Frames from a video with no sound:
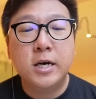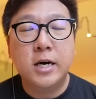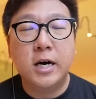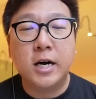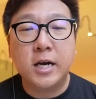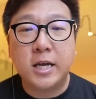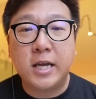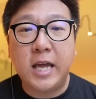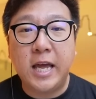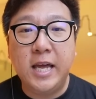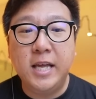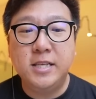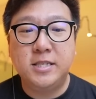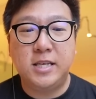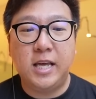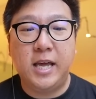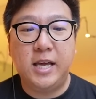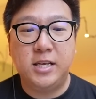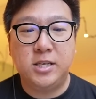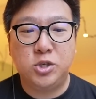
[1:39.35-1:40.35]
against
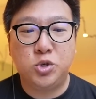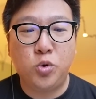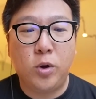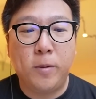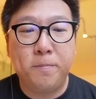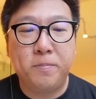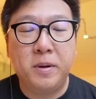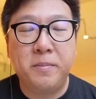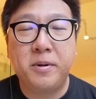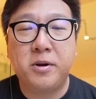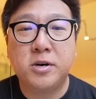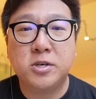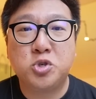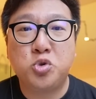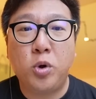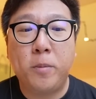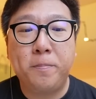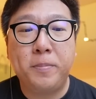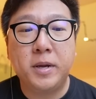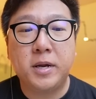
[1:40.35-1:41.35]
a Swampert, because
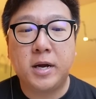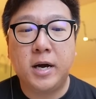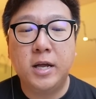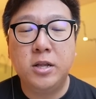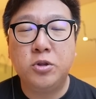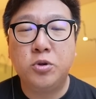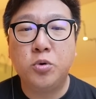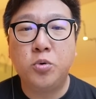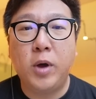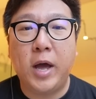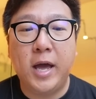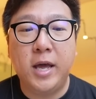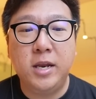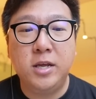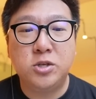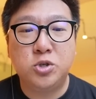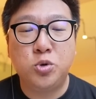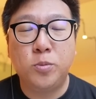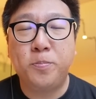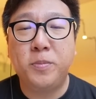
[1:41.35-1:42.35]
Swampert can't do any
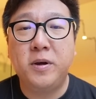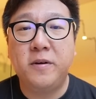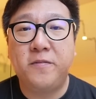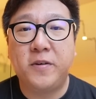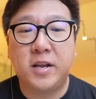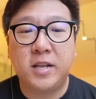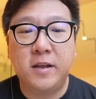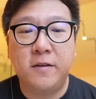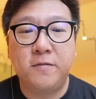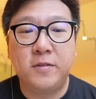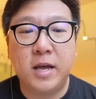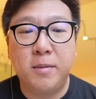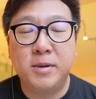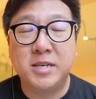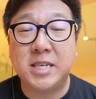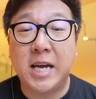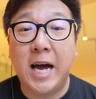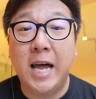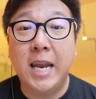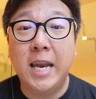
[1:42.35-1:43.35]
super effective
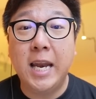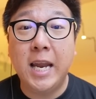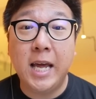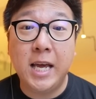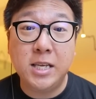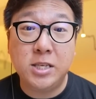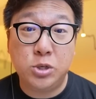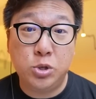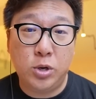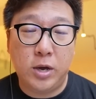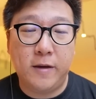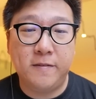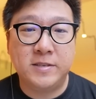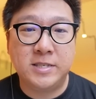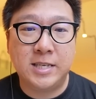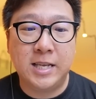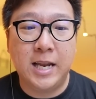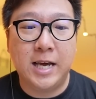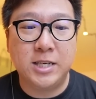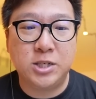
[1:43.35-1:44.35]
damage unless you have
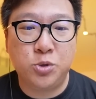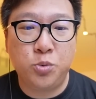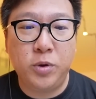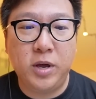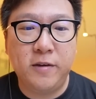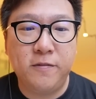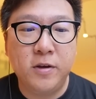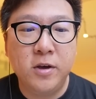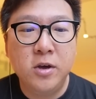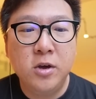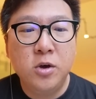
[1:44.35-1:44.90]
Sludge Wave,